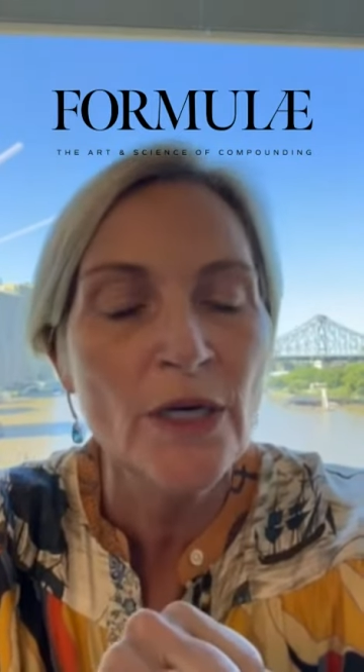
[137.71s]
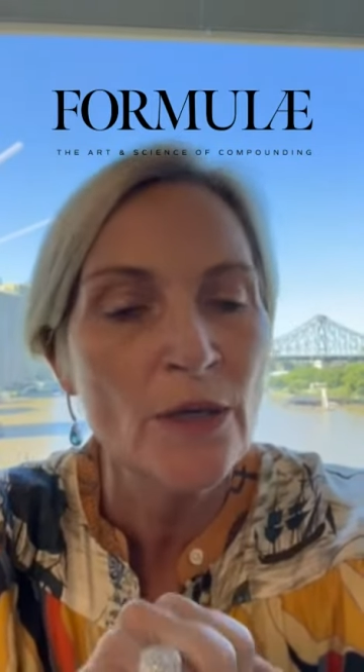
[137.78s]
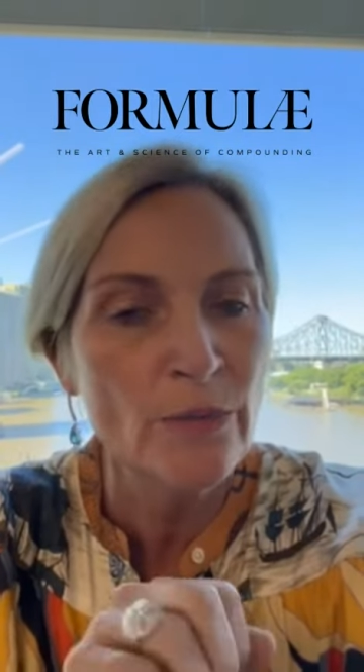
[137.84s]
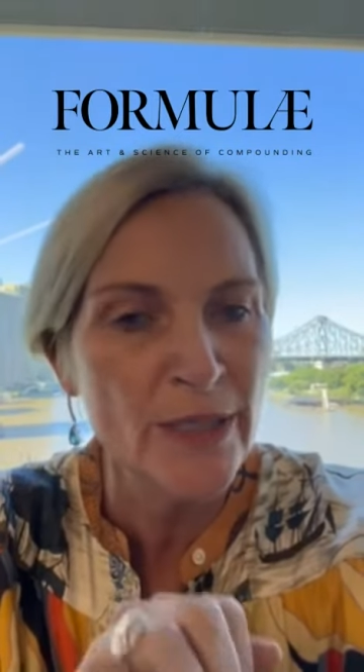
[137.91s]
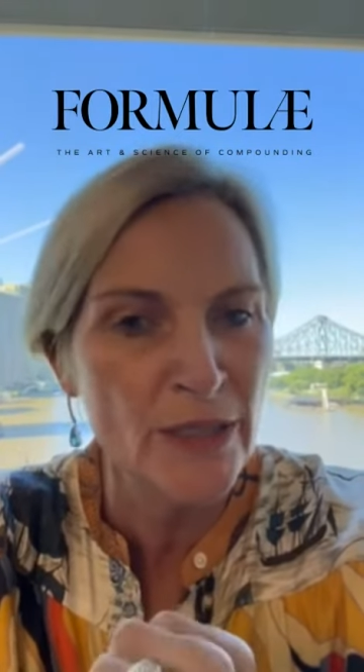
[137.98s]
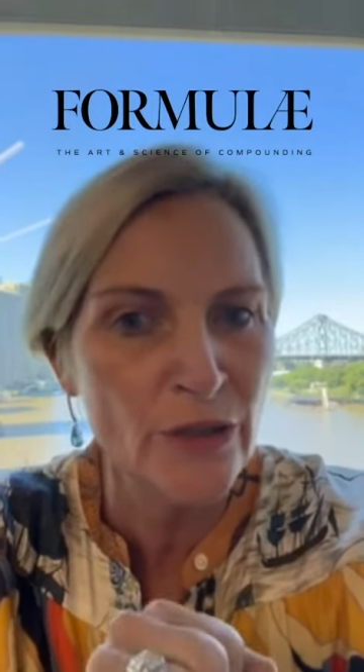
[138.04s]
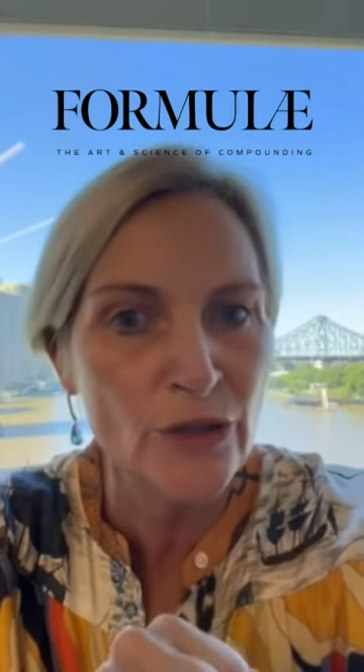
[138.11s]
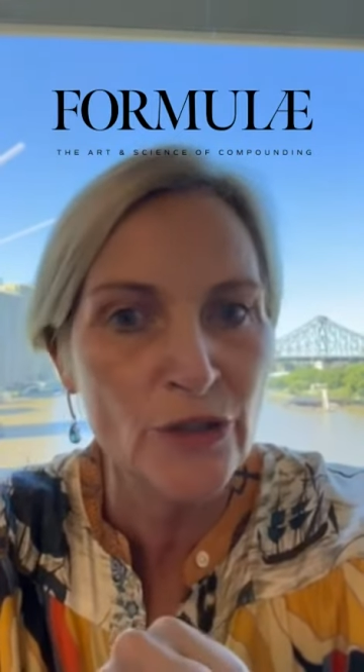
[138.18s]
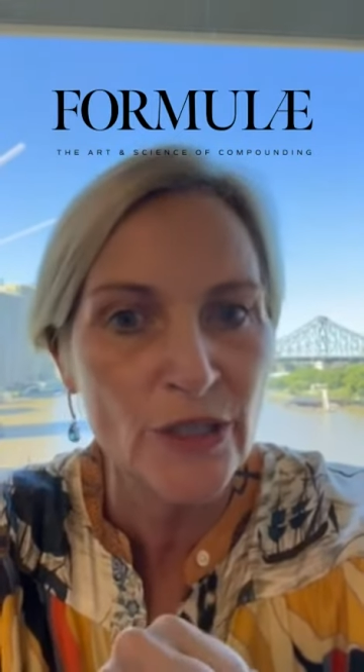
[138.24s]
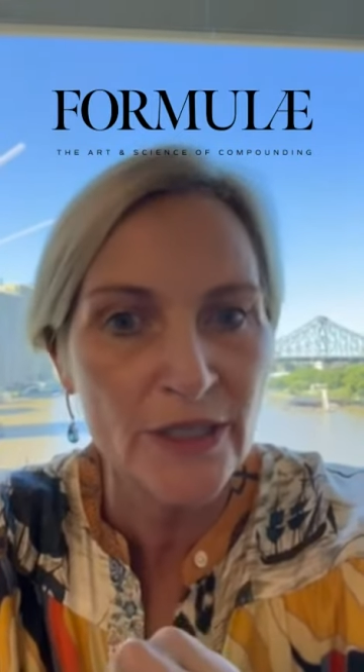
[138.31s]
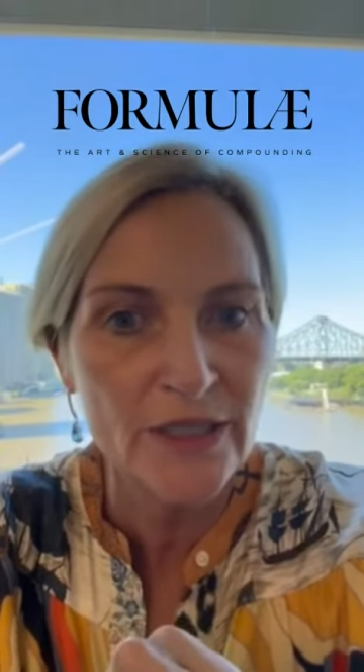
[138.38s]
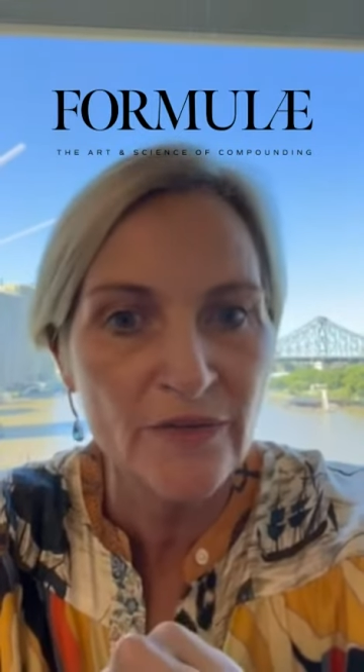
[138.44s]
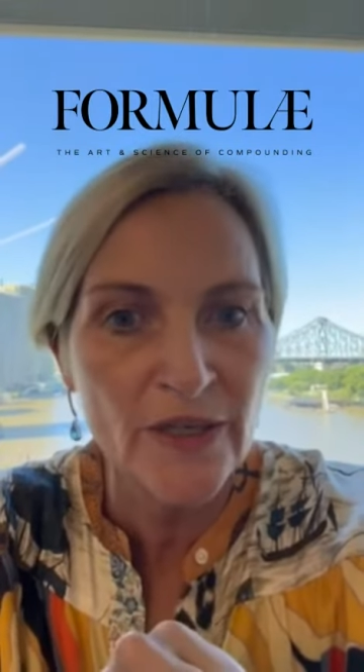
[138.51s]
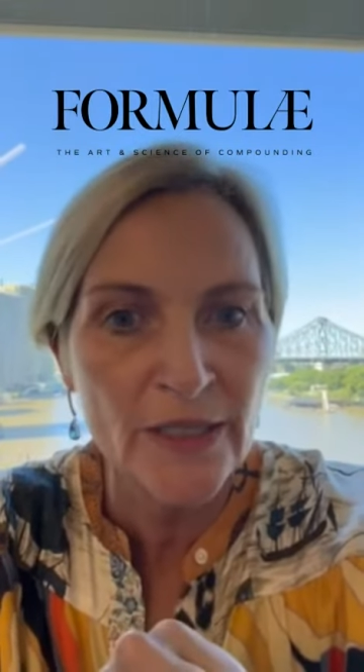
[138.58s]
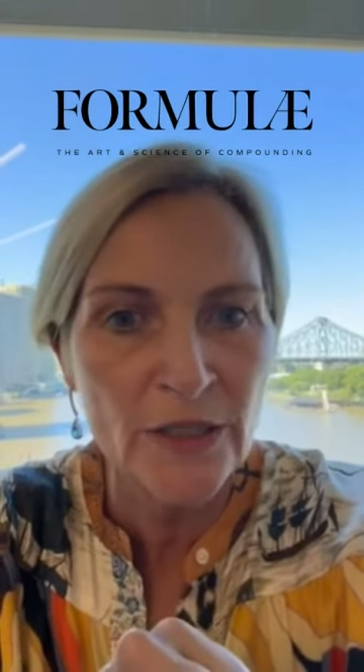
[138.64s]
We do
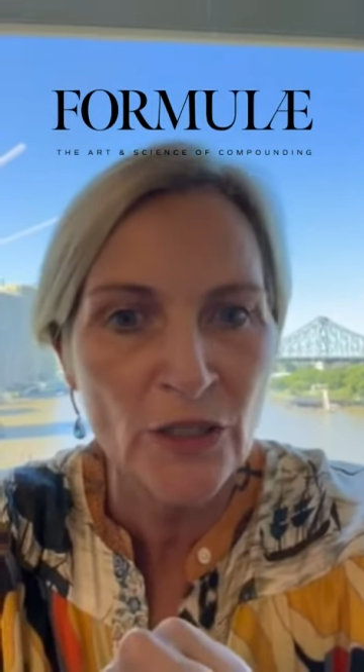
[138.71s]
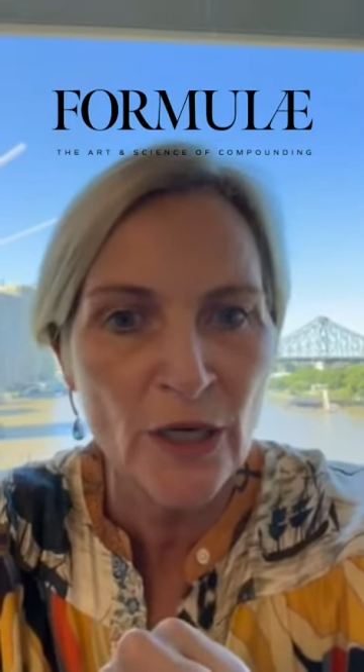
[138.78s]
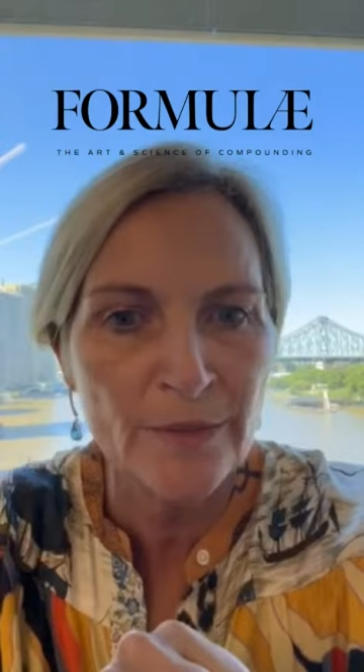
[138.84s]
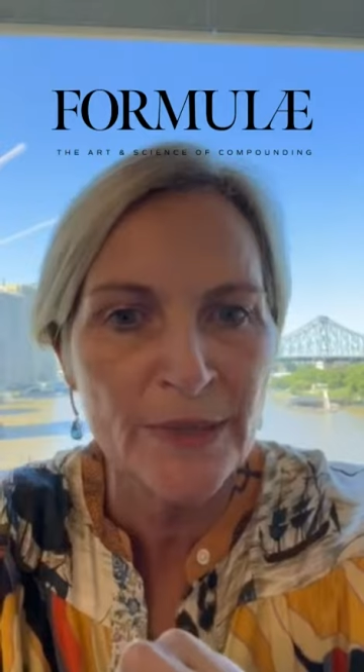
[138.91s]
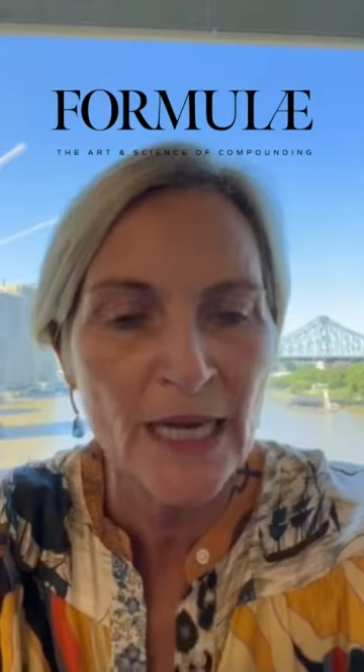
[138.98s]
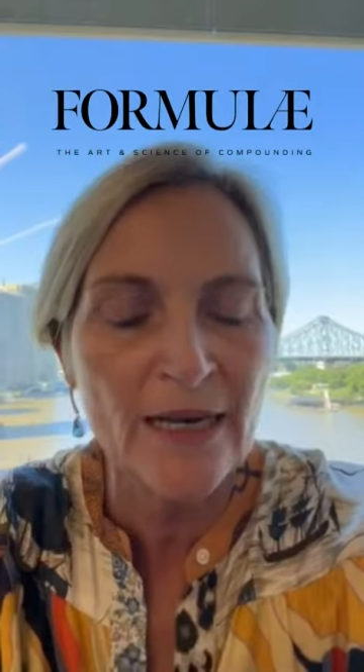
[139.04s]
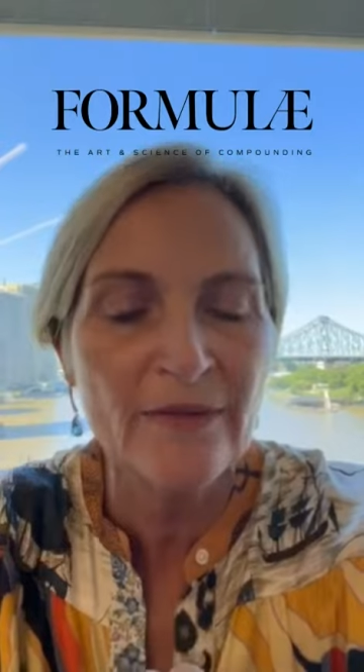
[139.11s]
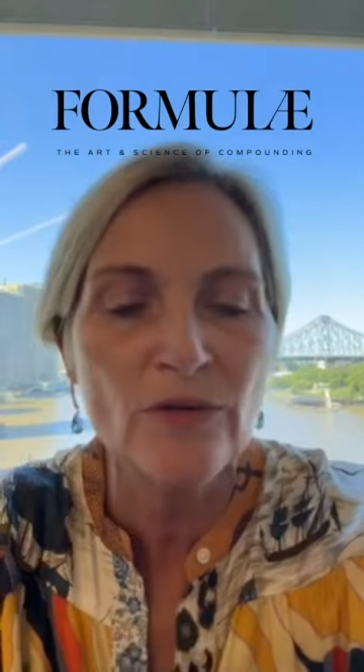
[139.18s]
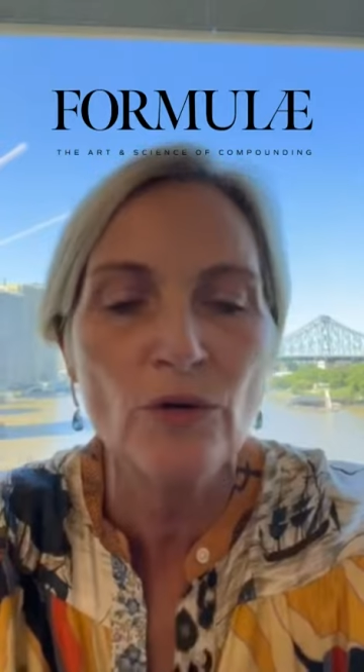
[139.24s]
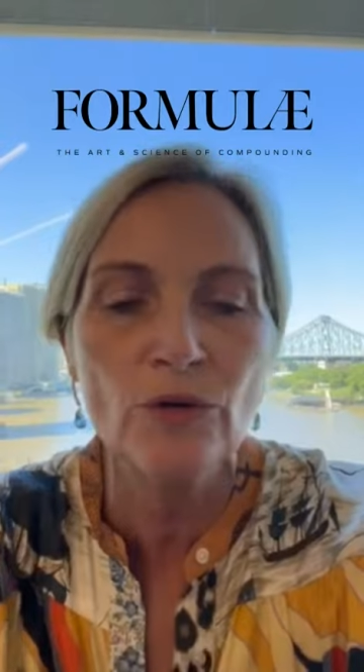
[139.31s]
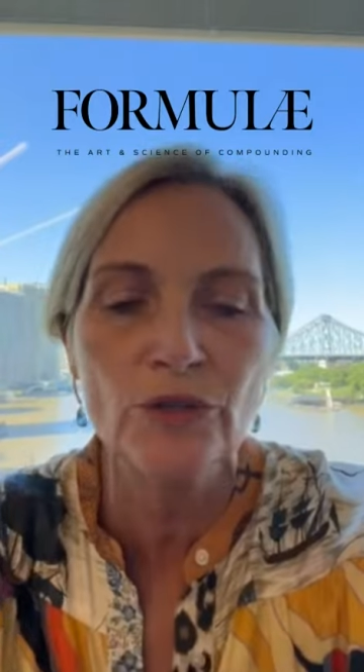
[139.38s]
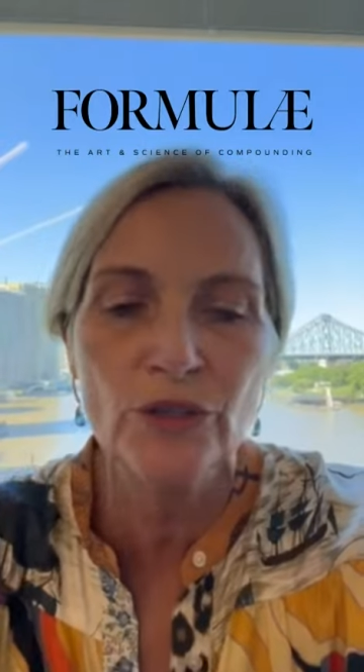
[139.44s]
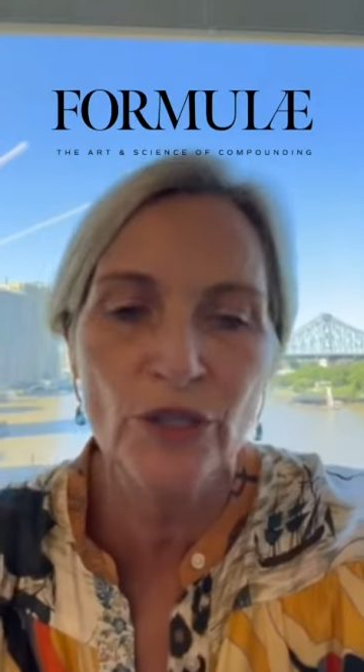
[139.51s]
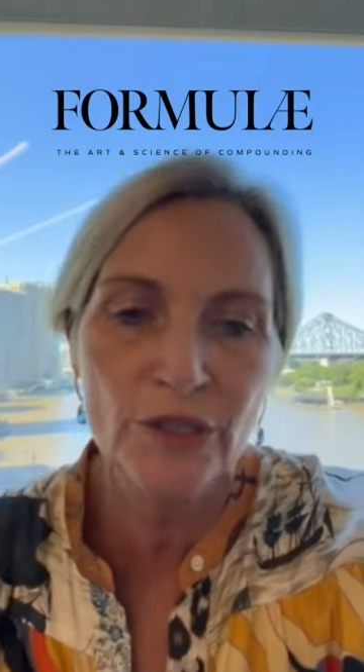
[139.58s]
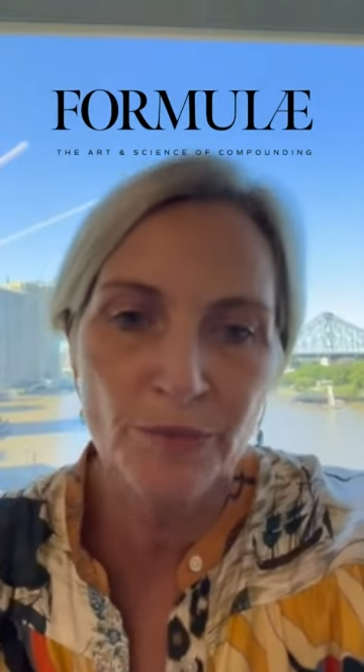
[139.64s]
digestive enzymes and, of
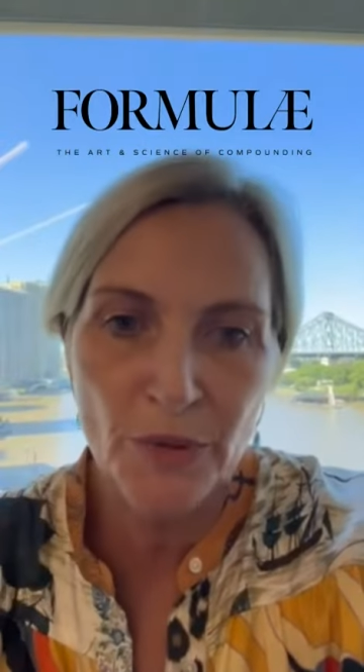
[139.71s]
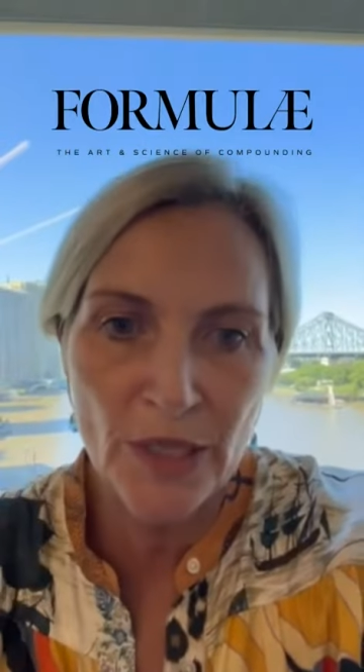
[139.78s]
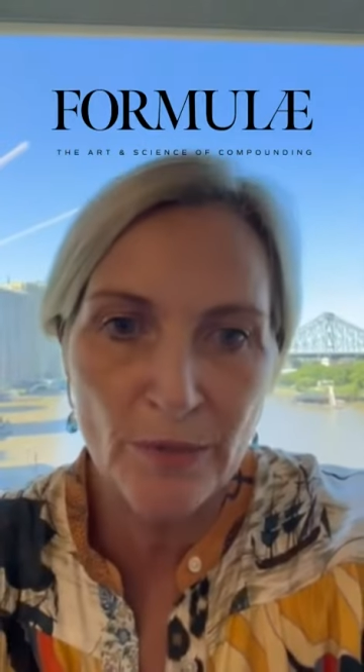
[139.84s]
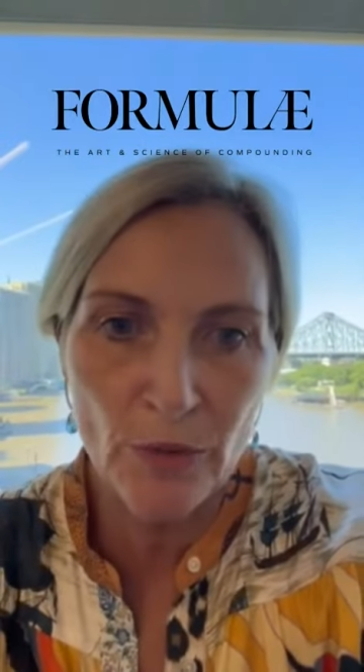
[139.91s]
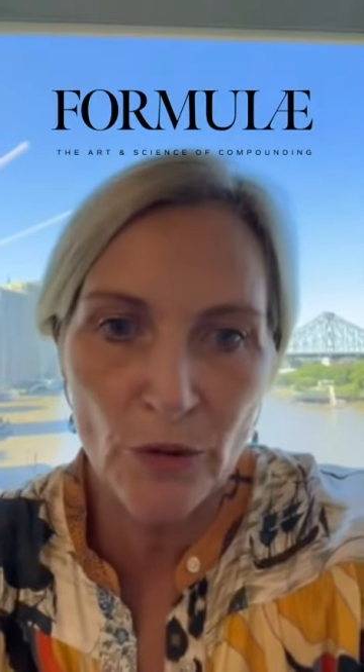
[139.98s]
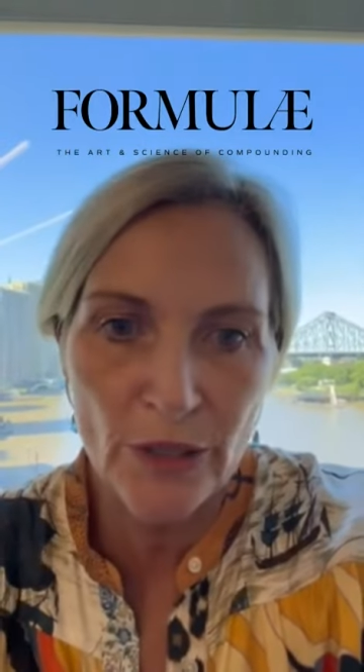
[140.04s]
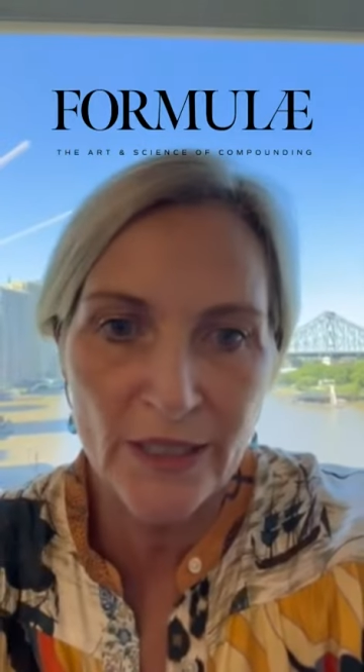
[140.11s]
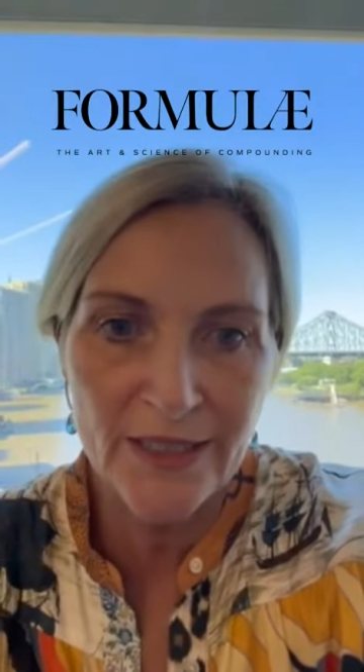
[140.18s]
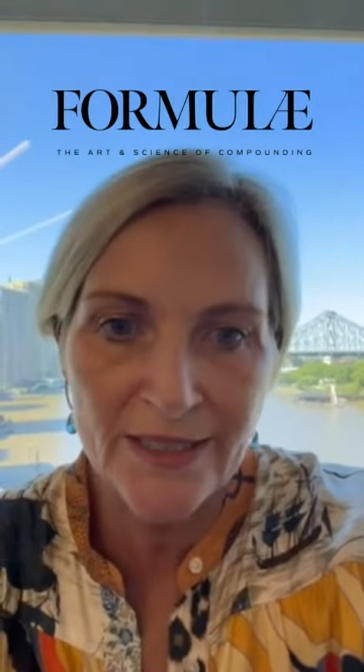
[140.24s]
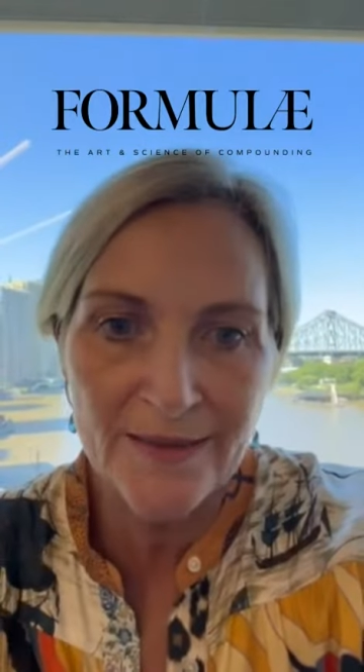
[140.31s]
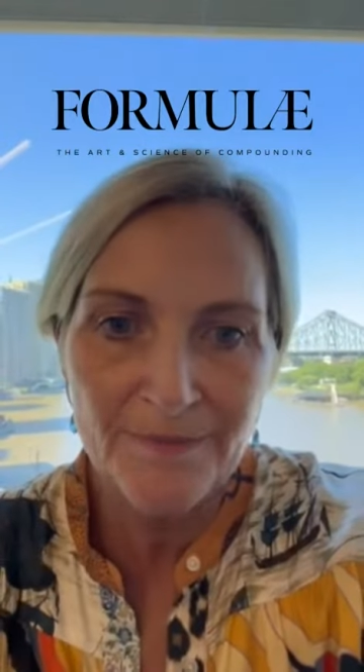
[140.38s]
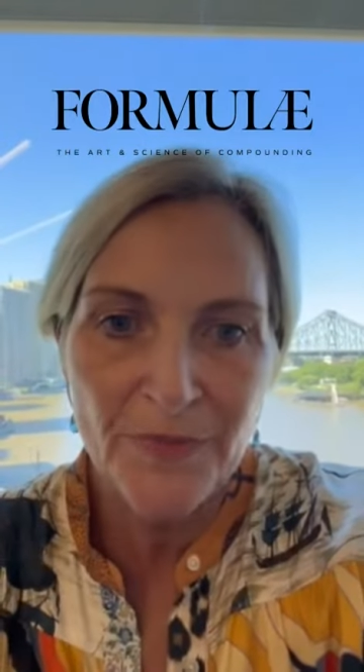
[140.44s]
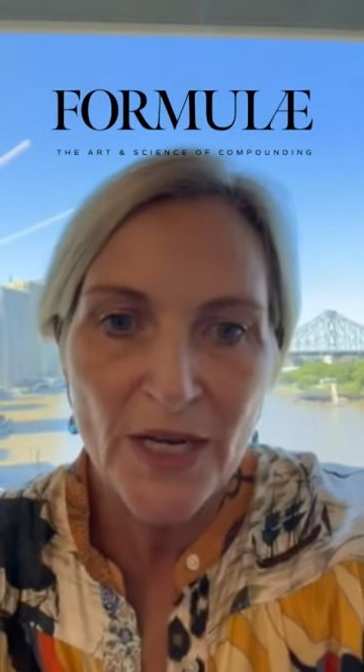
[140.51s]
course, those prebiotics.